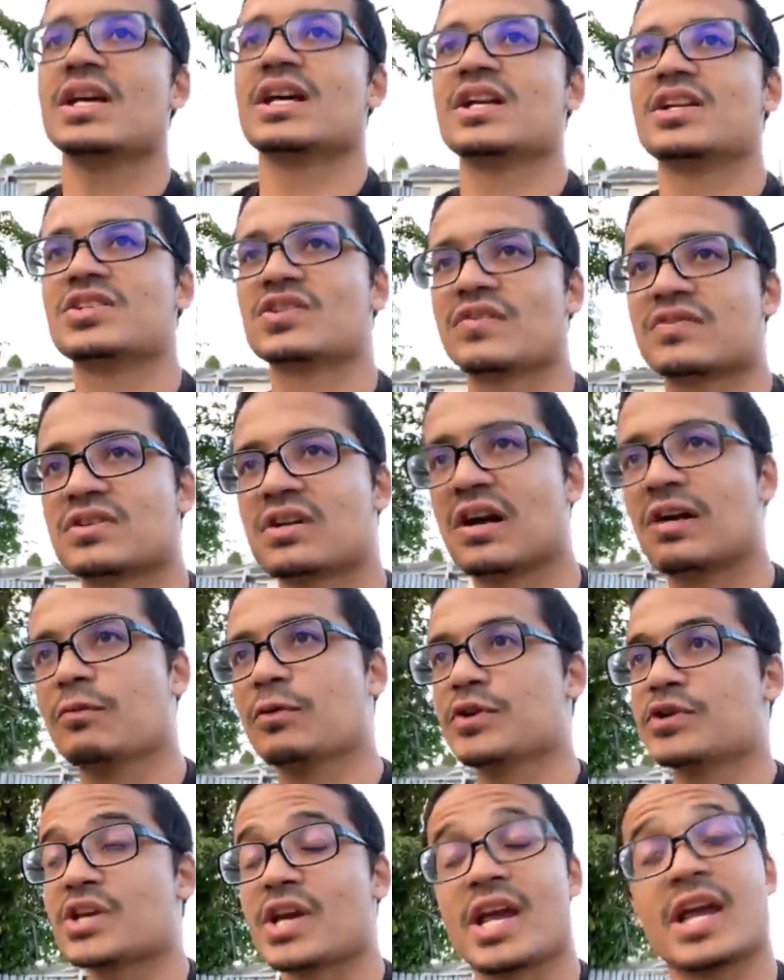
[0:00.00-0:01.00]
it deserves
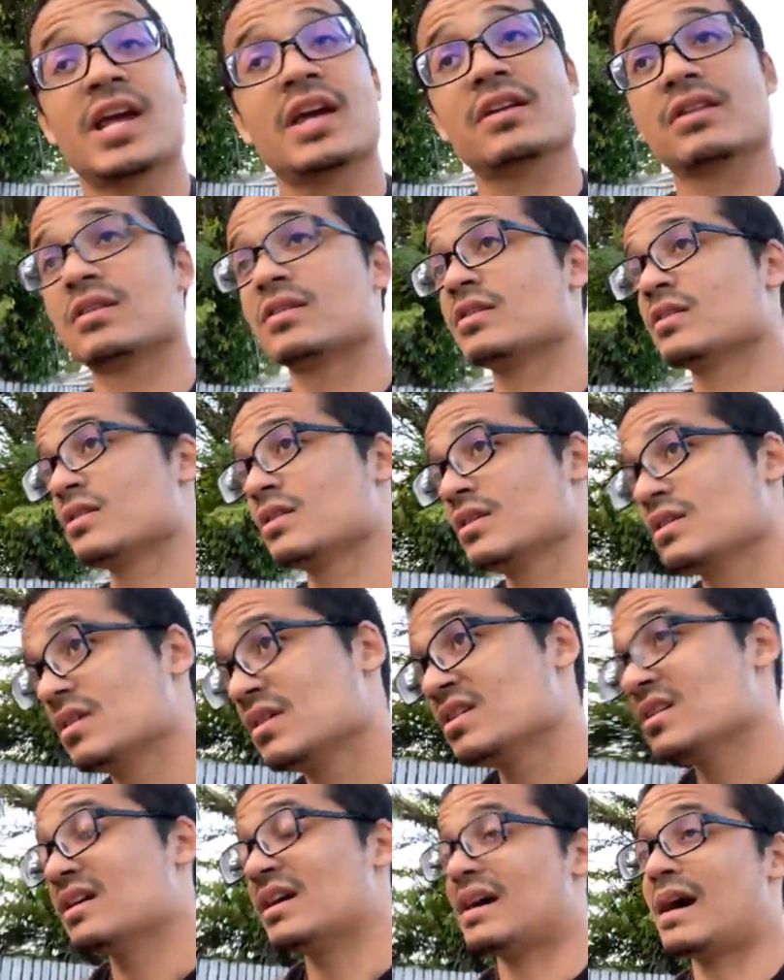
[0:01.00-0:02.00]
coverage, and
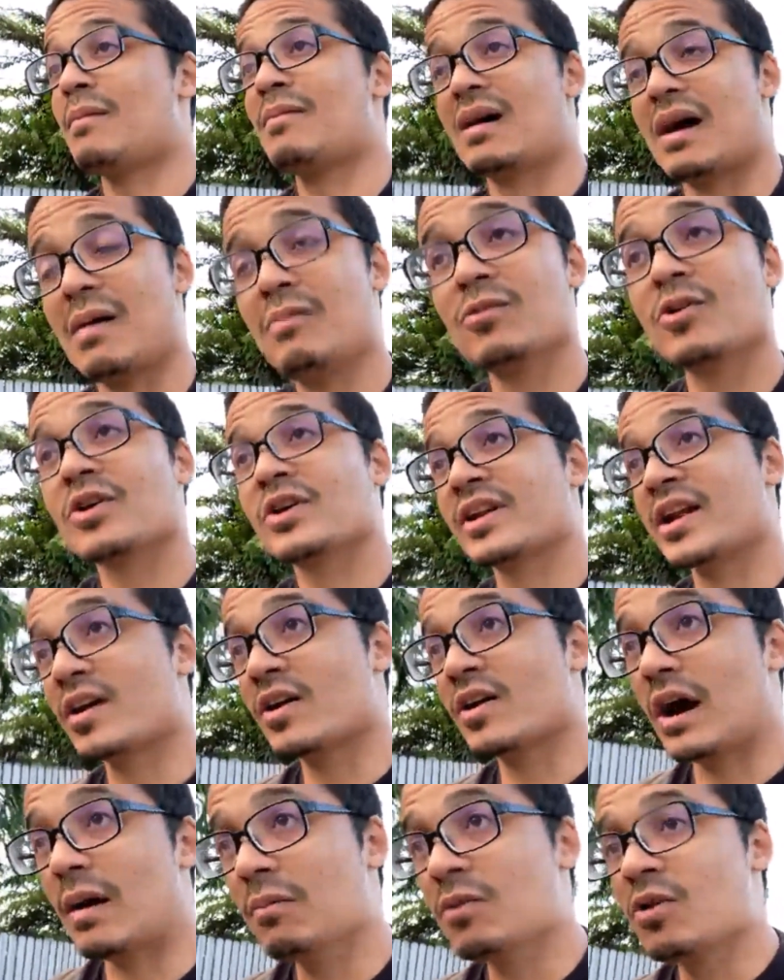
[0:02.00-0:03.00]
I'm, I'm looking
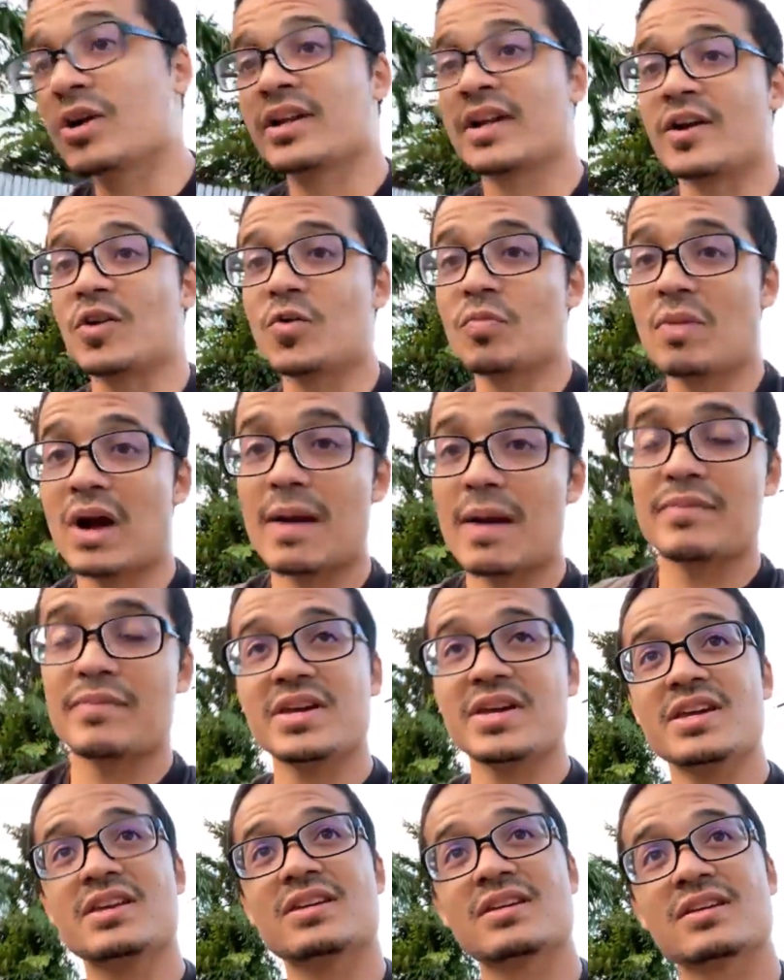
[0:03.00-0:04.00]
at I'm looking at who might
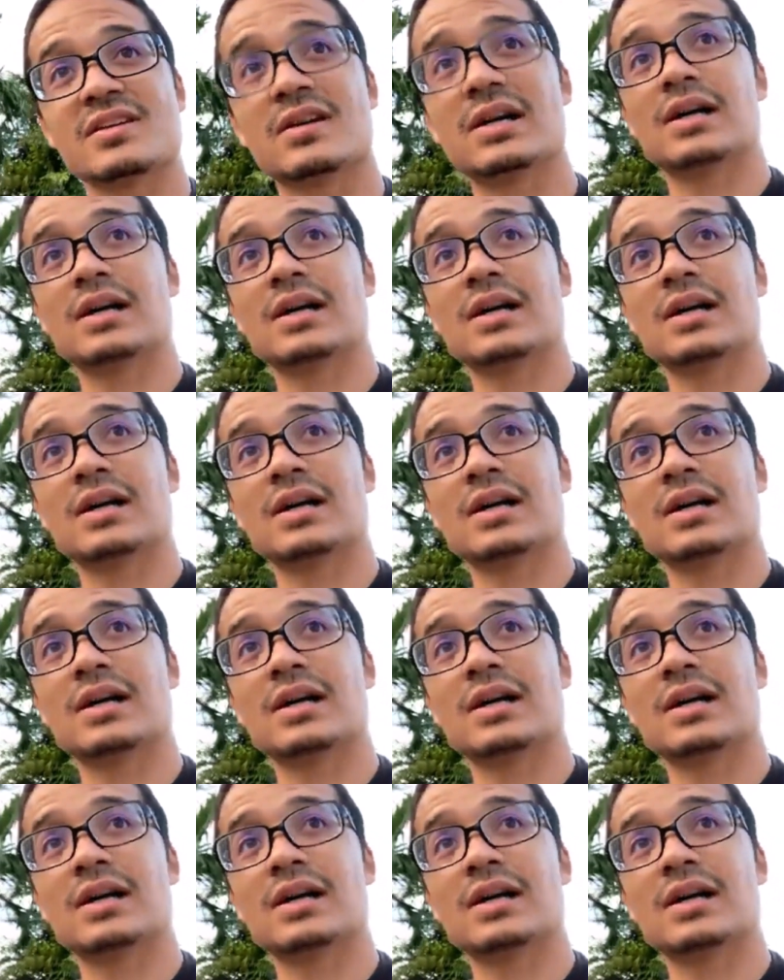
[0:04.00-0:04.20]
be,